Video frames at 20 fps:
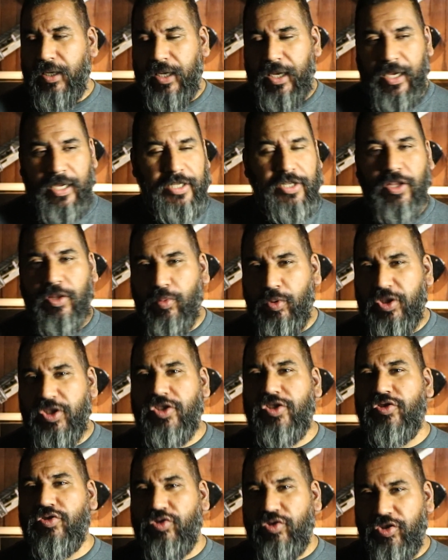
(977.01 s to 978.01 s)
In other
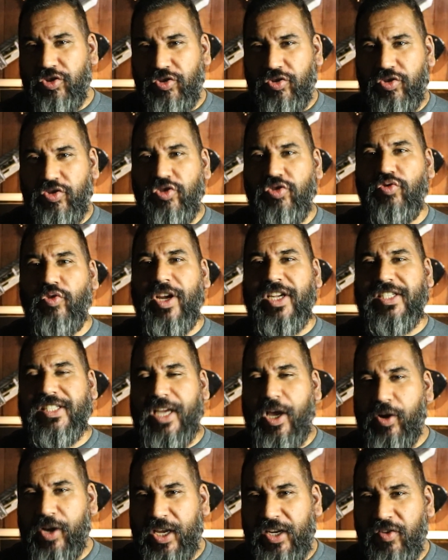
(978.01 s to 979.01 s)
words, stressed
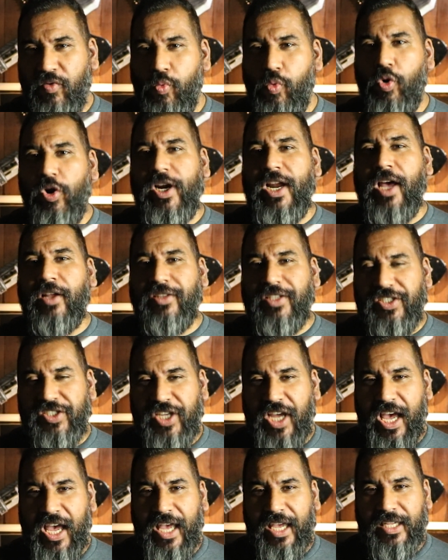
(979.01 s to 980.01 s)
out, kind of worn out
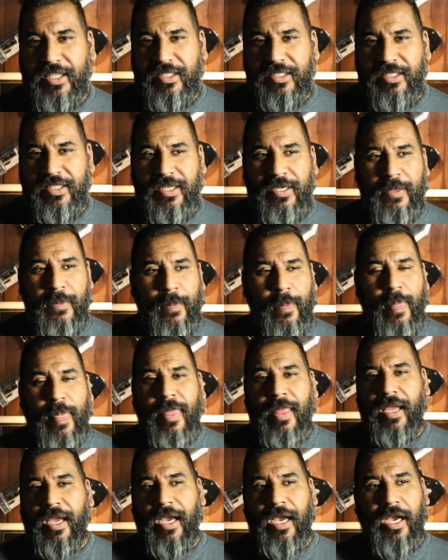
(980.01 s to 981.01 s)
designs.
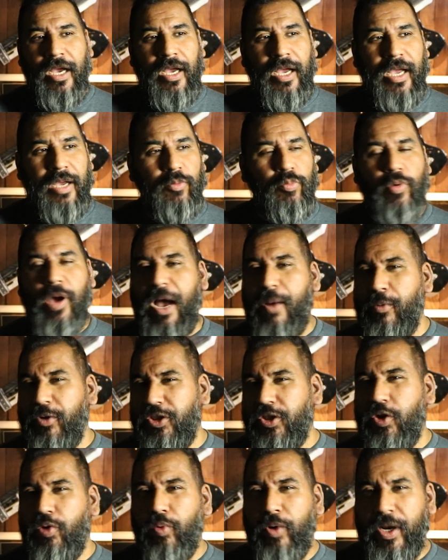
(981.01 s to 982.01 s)
How
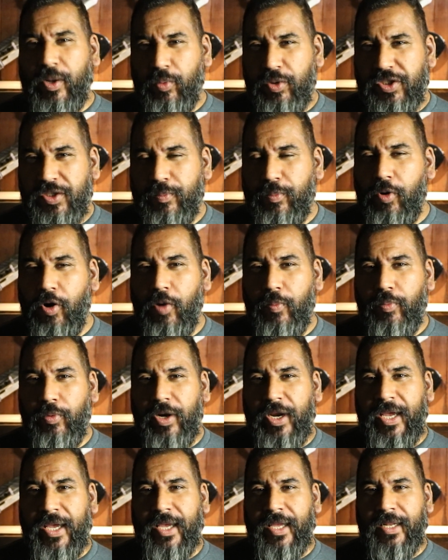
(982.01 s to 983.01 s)
much grit was
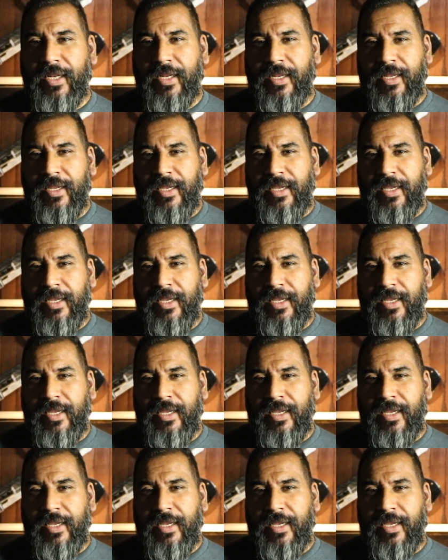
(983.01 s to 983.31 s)
appropriate?